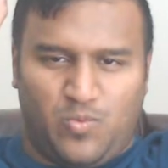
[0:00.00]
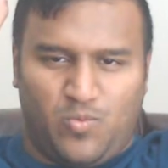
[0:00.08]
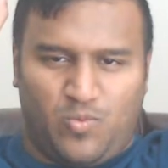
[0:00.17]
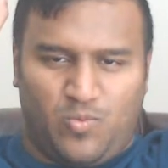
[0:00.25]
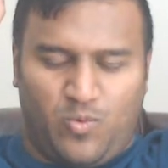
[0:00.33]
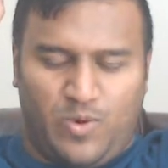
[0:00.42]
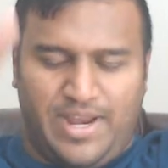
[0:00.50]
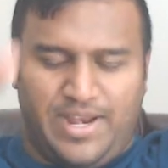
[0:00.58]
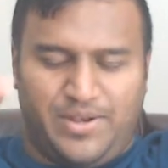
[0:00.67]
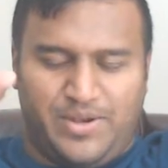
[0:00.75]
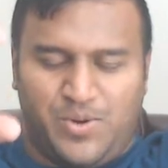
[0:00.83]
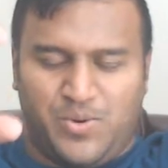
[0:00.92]
we
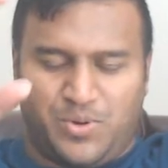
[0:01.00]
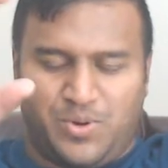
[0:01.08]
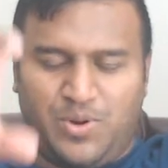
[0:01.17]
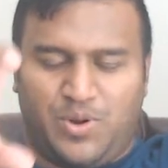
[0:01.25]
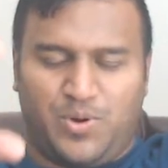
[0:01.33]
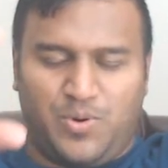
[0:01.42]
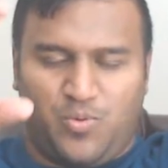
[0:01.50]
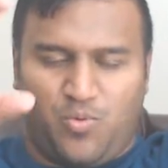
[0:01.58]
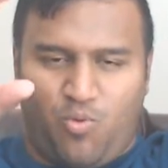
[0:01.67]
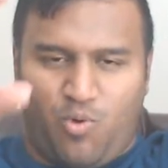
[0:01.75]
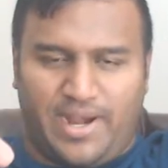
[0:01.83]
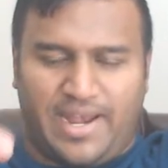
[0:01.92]
don't know
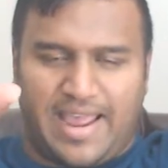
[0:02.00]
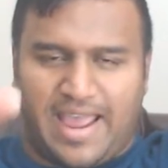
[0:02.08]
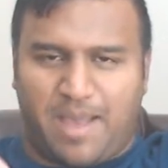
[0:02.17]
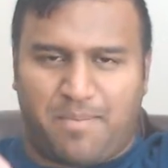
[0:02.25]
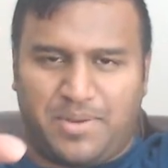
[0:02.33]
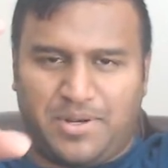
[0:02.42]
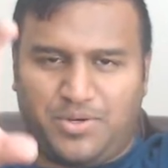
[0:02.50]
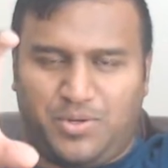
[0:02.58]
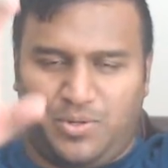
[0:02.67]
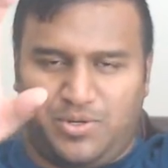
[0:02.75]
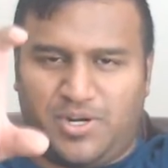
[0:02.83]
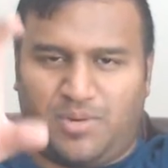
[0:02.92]
what happened to
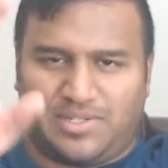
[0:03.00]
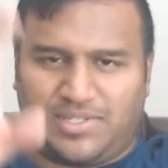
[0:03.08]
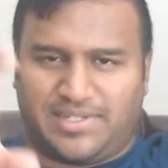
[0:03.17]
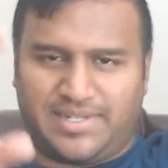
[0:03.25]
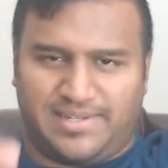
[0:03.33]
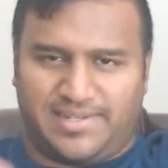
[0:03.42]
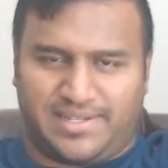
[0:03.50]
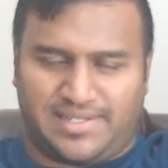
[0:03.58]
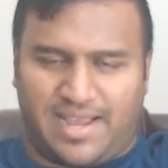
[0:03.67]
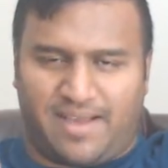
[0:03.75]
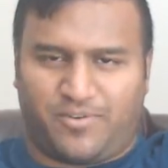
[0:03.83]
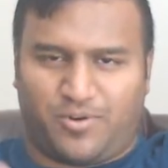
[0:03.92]
Germa 66
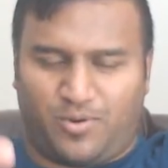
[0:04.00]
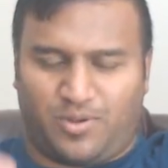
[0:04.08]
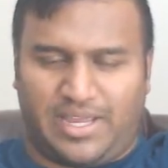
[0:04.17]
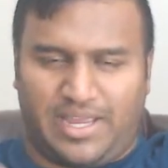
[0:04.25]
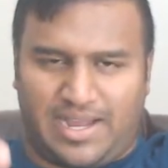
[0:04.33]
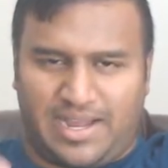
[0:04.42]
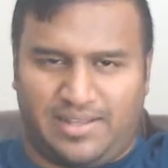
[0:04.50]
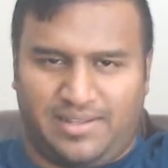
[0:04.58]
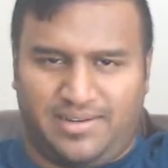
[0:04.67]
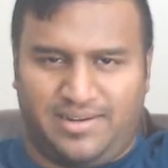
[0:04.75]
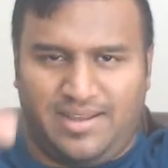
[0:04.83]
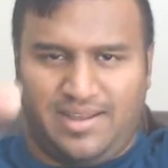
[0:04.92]
after Whole Cake
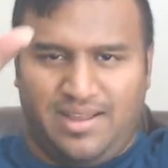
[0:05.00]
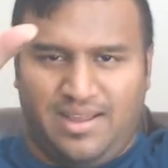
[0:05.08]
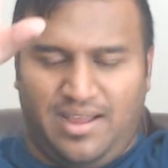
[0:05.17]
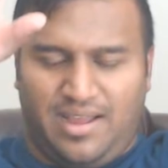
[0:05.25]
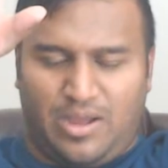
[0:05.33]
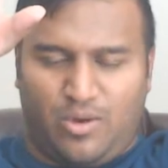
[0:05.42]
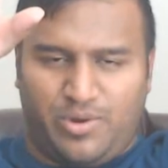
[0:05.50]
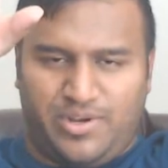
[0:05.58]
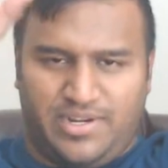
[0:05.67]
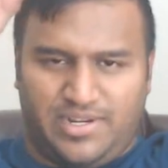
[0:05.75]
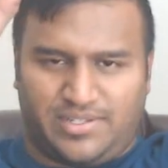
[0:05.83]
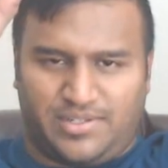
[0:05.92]
Island. We
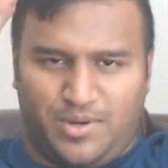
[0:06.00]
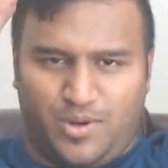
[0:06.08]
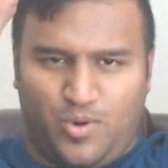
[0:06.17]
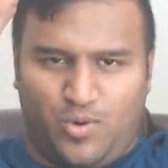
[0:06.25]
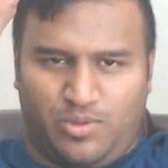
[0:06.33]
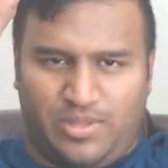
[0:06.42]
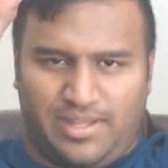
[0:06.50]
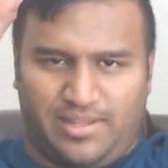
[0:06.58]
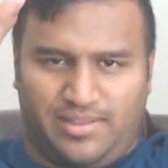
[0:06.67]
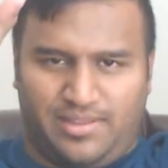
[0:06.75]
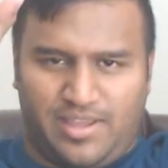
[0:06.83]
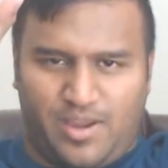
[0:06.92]
just know that
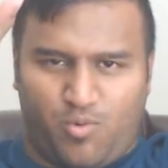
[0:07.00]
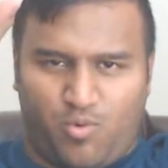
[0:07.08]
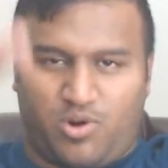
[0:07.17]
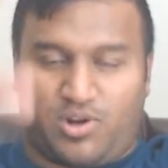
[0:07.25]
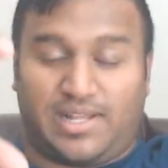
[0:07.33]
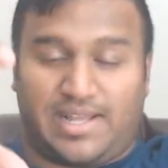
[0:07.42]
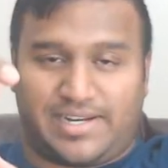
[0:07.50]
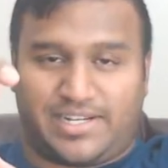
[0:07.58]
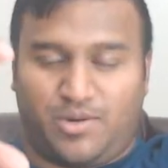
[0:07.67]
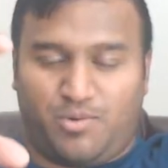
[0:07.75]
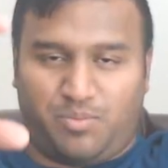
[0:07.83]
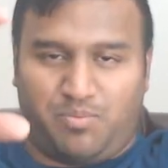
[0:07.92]
they were clashing
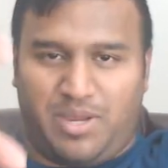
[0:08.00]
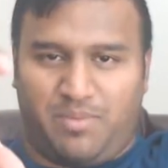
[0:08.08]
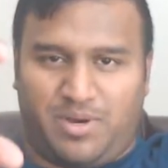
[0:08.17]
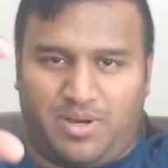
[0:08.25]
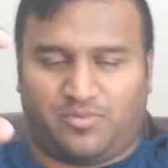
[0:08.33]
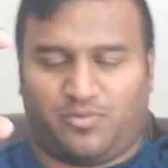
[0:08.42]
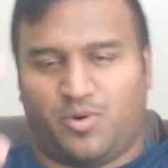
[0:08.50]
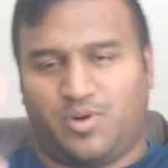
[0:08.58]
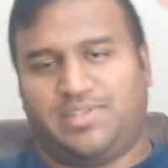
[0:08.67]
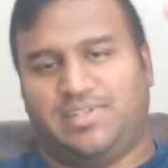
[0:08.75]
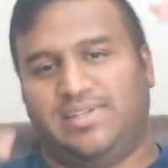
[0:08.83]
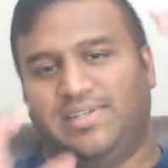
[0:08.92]
with Big Mom's
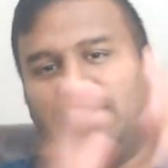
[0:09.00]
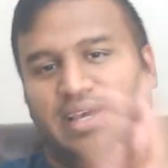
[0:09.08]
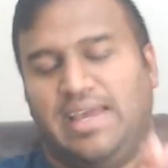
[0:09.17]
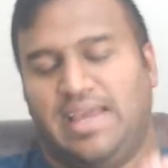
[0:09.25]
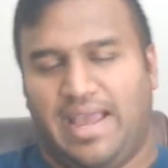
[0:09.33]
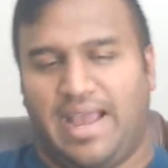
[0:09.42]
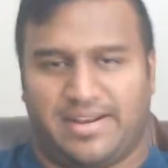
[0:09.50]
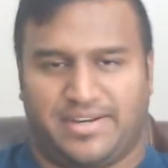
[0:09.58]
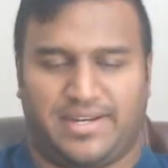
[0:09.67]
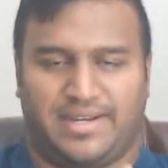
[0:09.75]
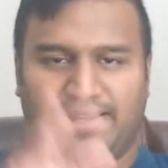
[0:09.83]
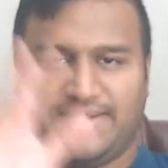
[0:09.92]
forces, and she
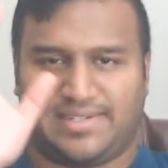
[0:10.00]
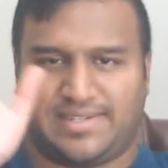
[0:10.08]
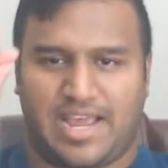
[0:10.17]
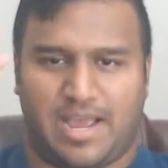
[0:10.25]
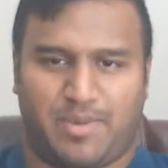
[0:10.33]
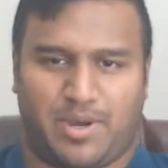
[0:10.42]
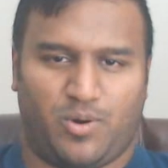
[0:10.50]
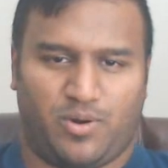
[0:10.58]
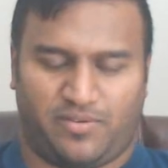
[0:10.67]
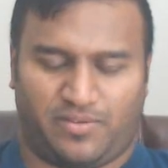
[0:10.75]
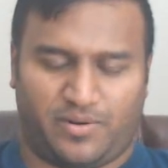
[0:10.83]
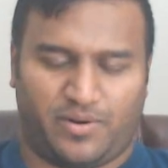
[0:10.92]
did snap out of
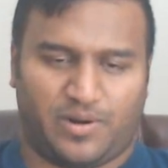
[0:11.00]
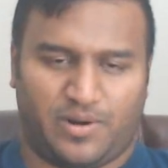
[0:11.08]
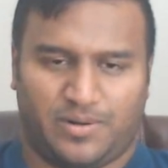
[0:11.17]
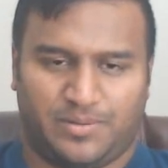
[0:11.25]
her